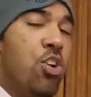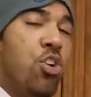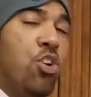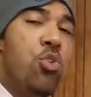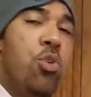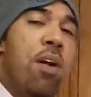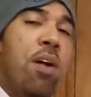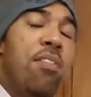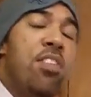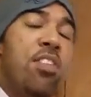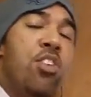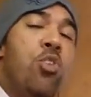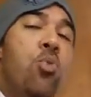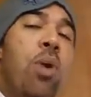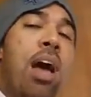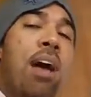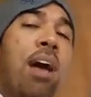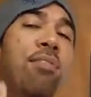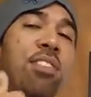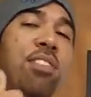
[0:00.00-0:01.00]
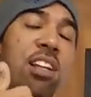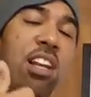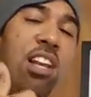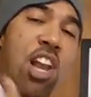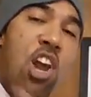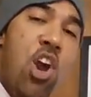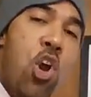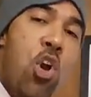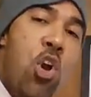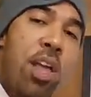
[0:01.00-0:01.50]
you have you have to
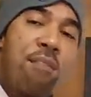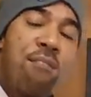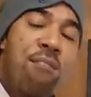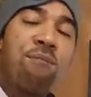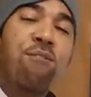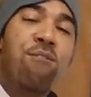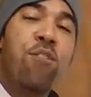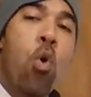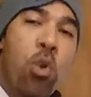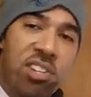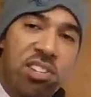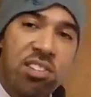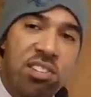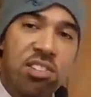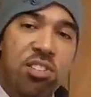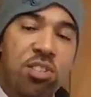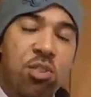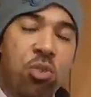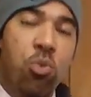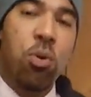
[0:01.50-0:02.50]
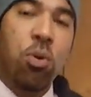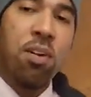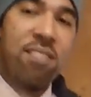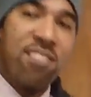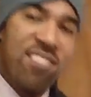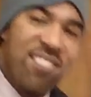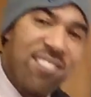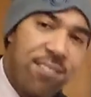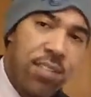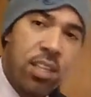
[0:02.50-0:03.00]
learn it forces you
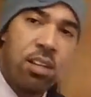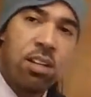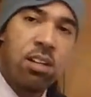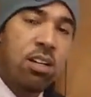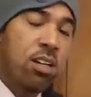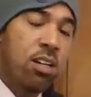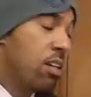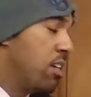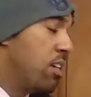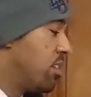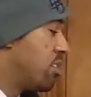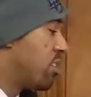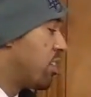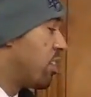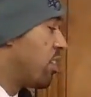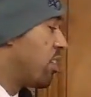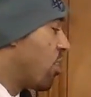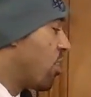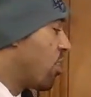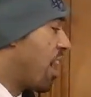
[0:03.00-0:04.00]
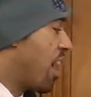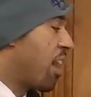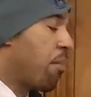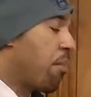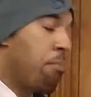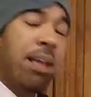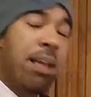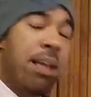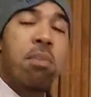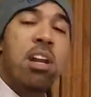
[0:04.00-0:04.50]
to learn how to
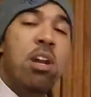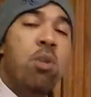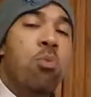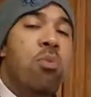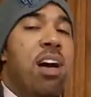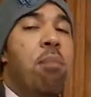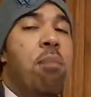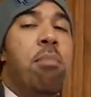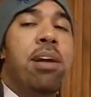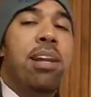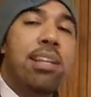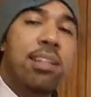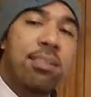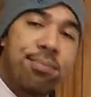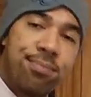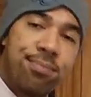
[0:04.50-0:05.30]
make money without money.